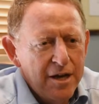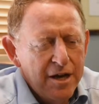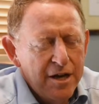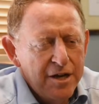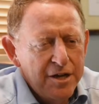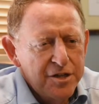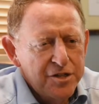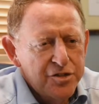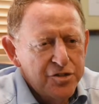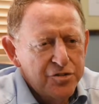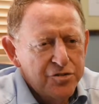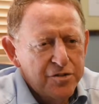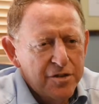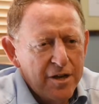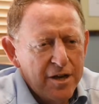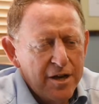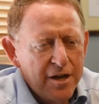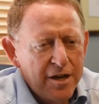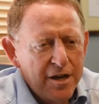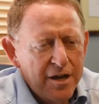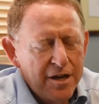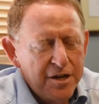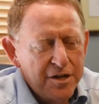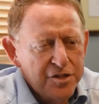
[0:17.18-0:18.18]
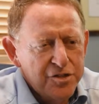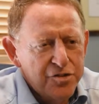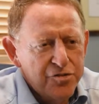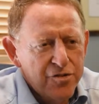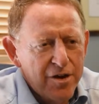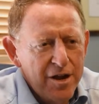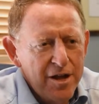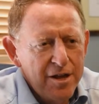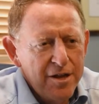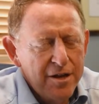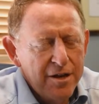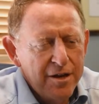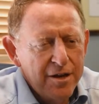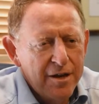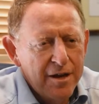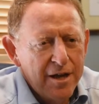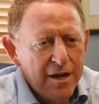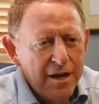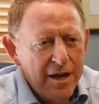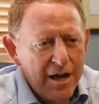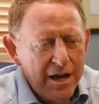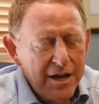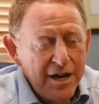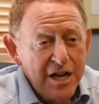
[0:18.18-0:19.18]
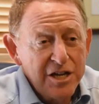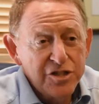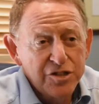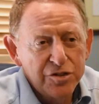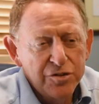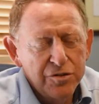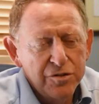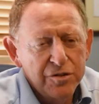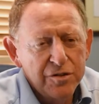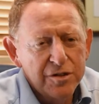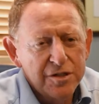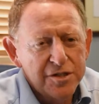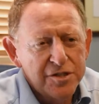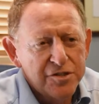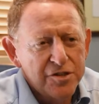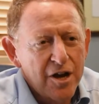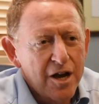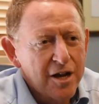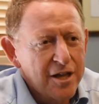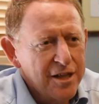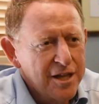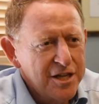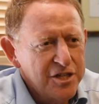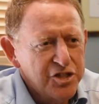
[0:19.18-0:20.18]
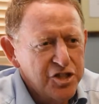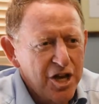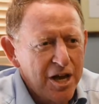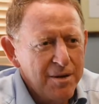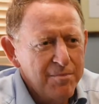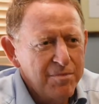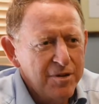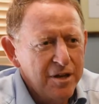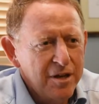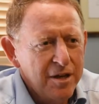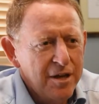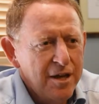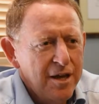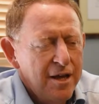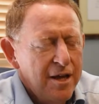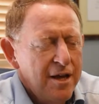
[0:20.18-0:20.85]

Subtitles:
Australian, a national cycling champion,